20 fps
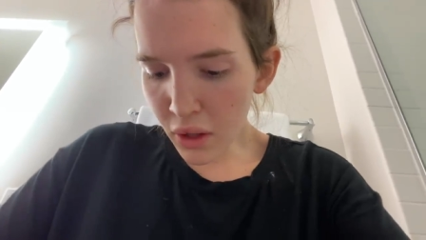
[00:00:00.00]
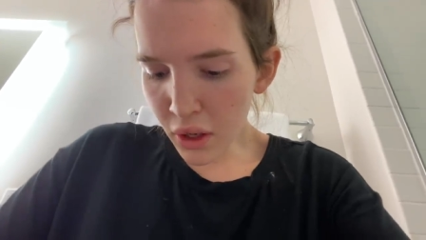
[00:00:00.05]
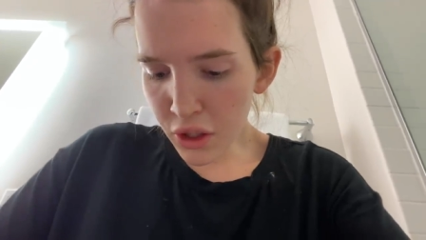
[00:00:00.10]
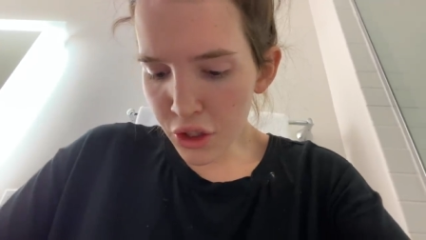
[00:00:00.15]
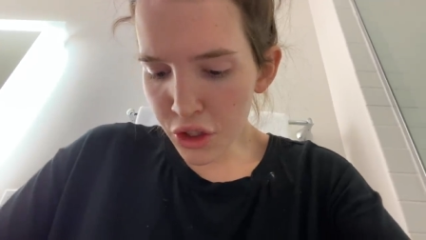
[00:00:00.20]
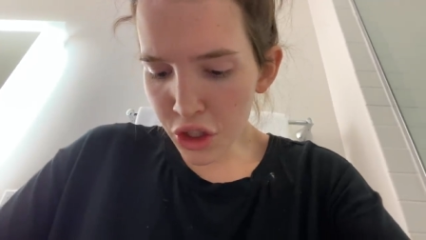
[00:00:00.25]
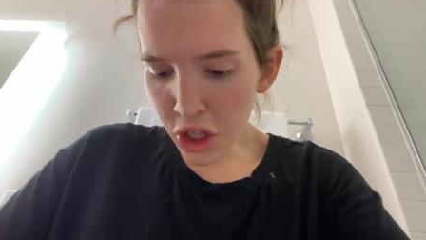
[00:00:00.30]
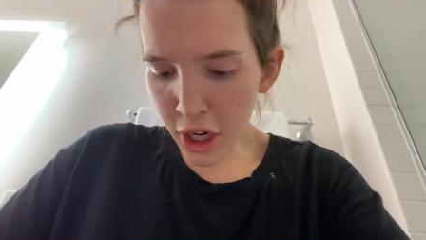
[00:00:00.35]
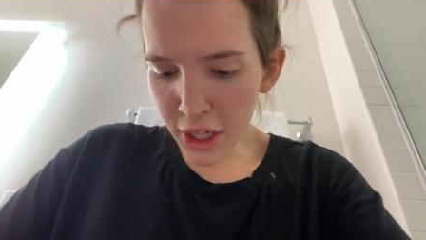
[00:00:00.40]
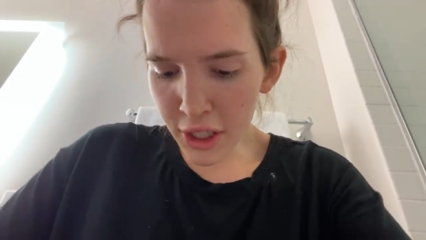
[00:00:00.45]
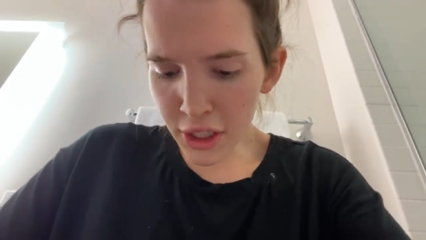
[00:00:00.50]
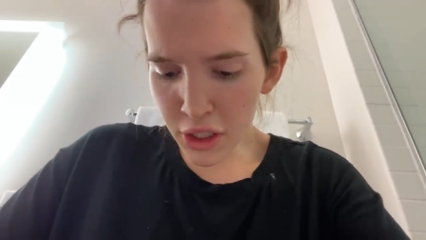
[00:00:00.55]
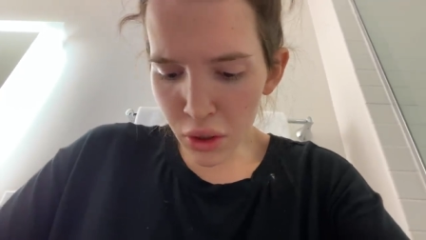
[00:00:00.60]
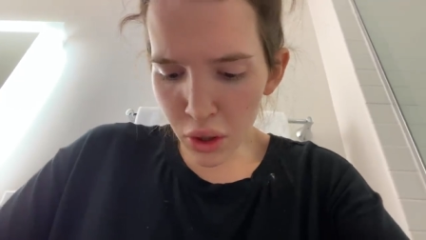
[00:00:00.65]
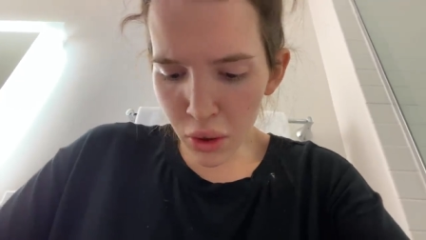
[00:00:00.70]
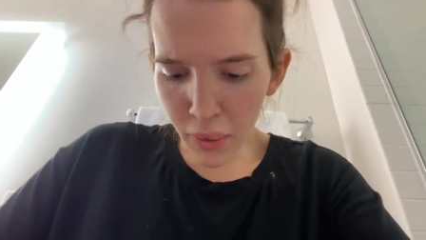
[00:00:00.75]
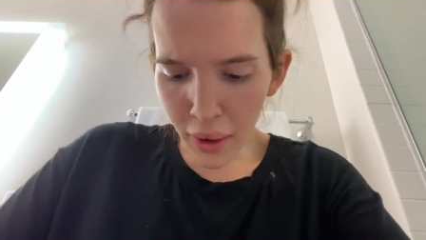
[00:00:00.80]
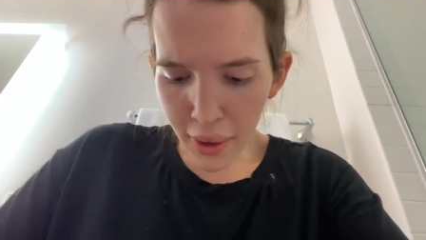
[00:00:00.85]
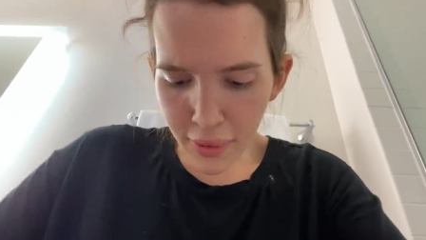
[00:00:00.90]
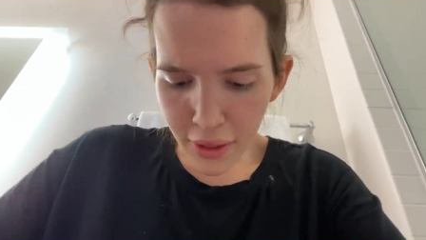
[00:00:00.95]
starting to go
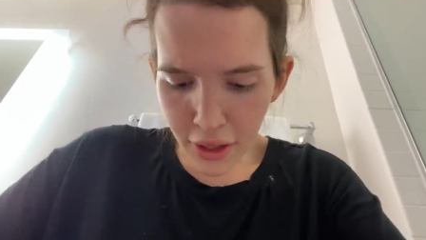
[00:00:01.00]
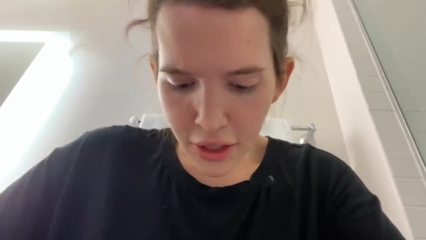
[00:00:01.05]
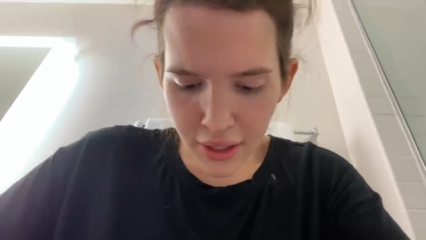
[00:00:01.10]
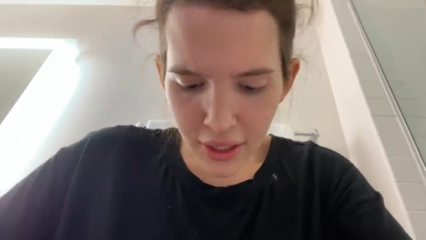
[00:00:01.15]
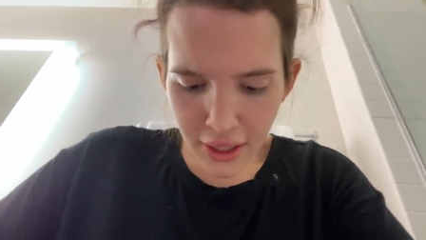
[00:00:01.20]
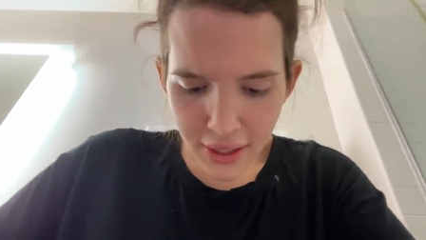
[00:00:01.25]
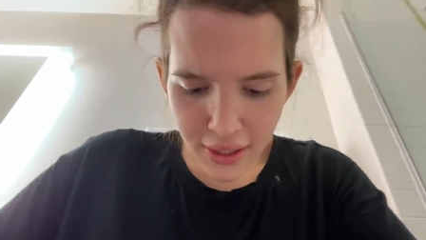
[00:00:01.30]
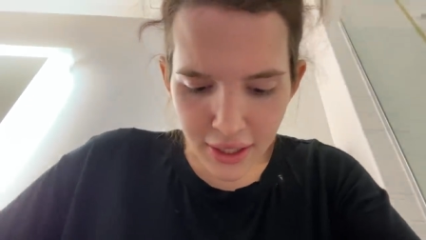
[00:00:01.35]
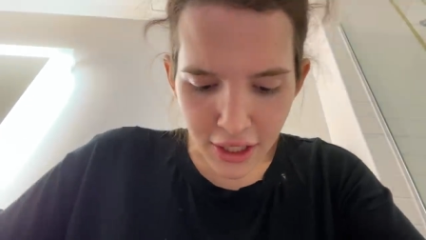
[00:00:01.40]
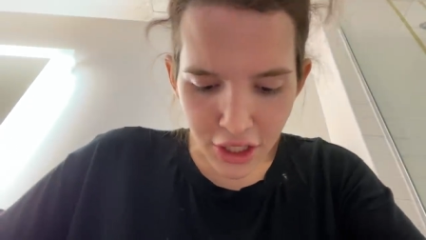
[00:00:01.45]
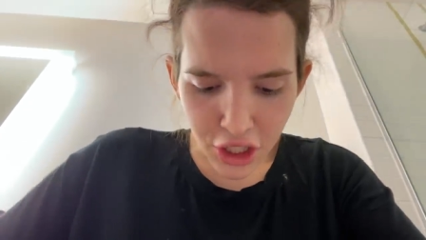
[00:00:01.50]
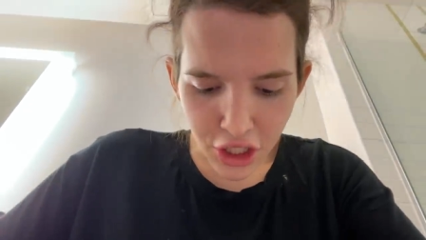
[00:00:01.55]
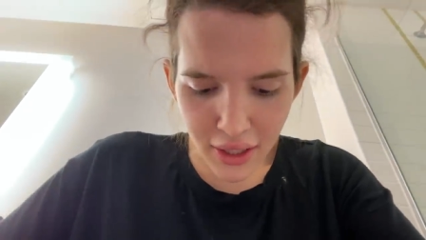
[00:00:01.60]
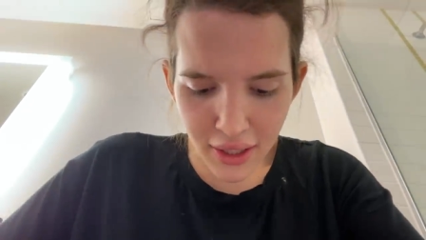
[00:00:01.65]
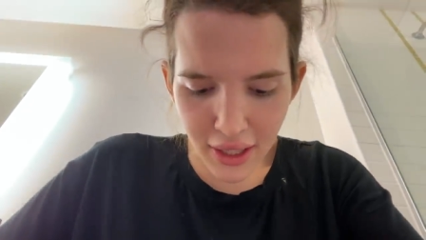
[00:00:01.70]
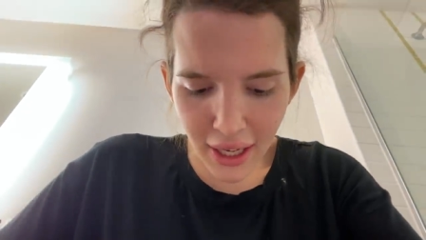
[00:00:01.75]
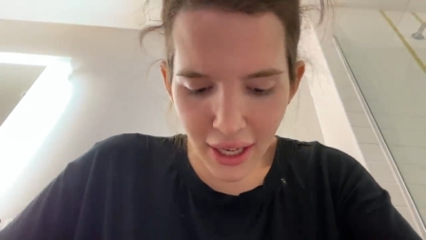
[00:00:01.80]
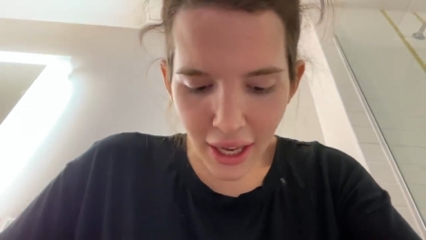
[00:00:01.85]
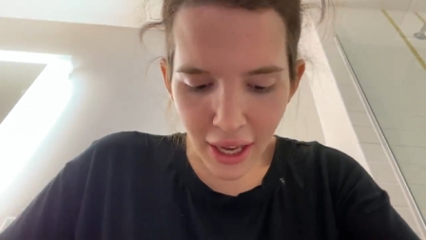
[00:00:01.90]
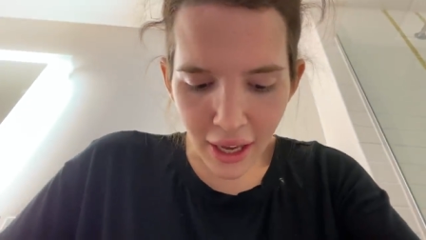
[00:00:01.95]
away. There's like
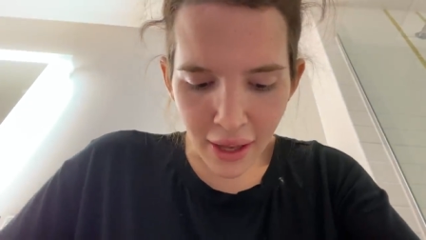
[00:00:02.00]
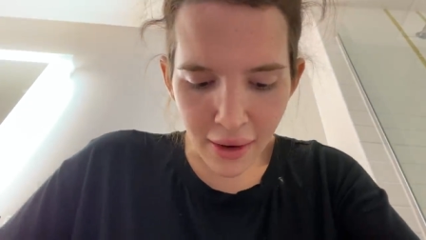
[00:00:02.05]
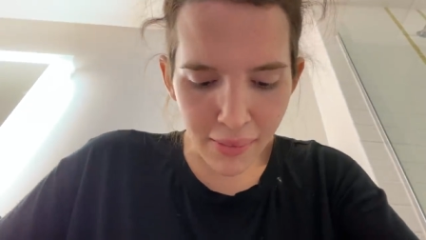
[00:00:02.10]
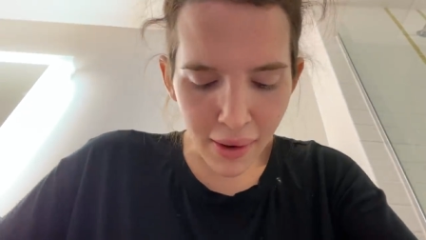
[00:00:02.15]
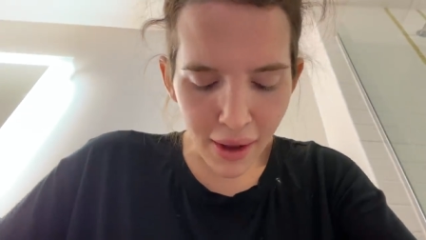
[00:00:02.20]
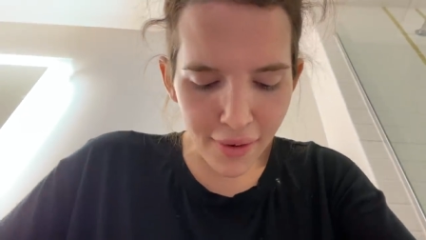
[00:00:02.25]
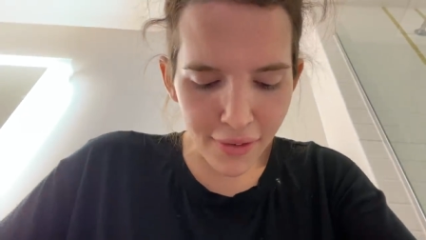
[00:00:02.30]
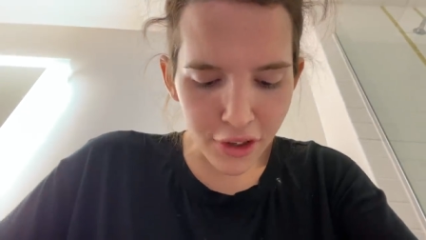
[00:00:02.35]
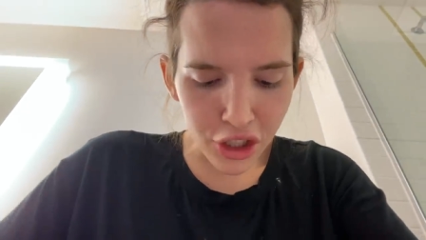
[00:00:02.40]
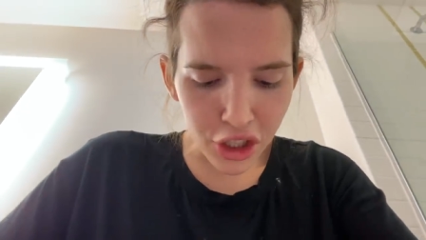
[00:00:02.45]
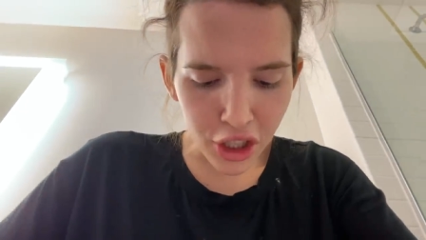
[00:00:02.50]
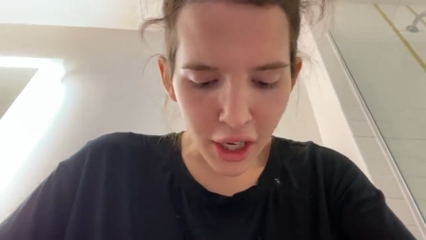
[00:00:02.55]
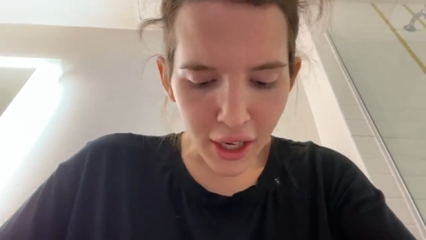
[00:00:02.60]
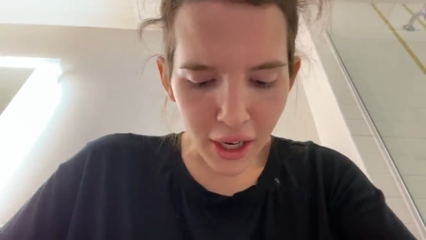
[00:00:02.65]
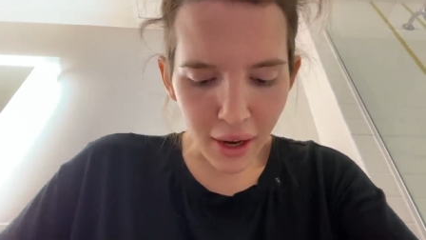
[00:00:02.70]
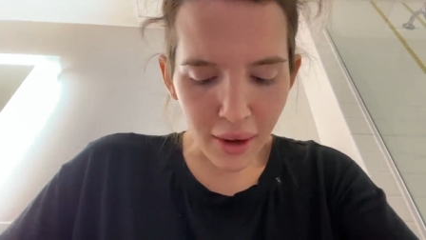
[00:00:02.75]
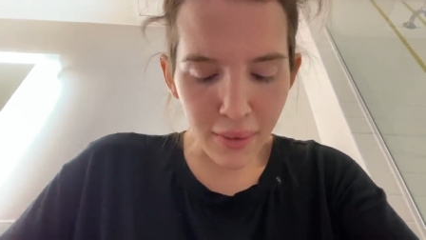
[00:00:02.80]
stitches like in my vagina.